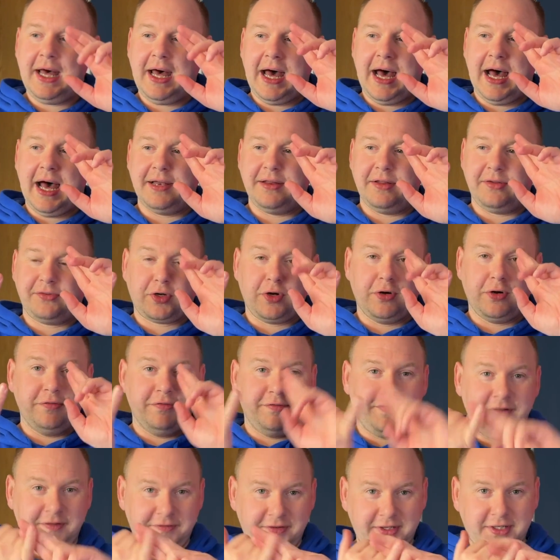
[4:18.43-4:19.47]
and it's got
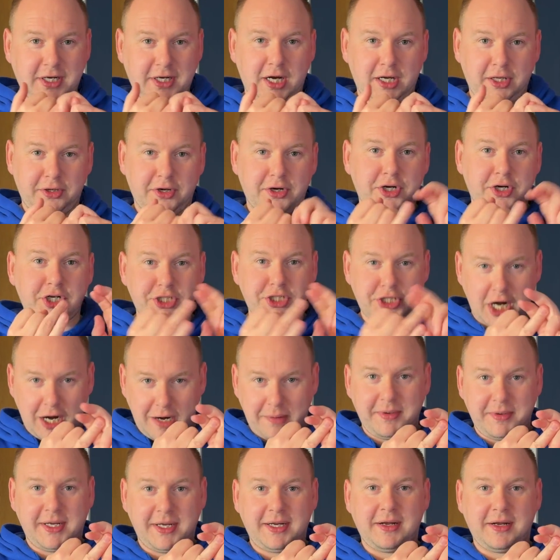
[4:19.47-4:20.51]
vivid color
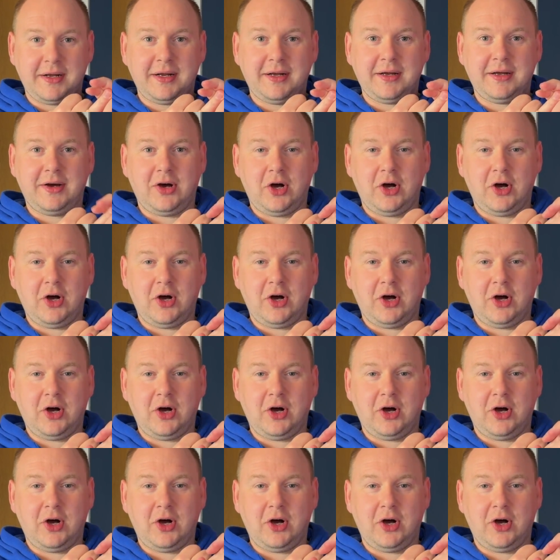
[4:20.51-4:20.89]
sharpening